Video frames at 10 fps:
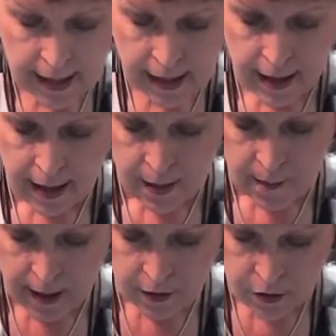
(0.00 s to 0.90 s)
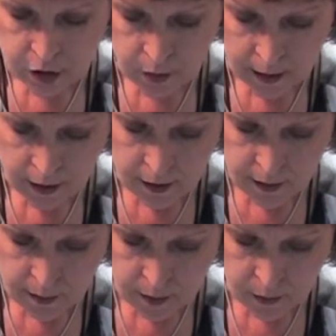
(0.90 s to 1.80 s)
take my other
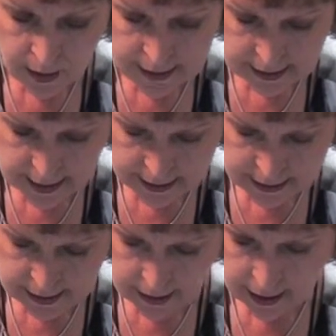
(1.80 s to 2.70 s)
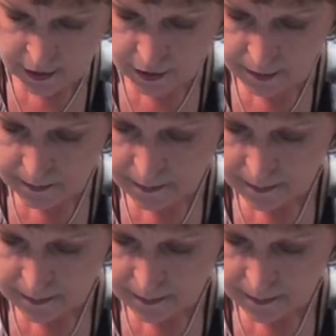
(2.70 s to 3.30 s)
square, put right sides together,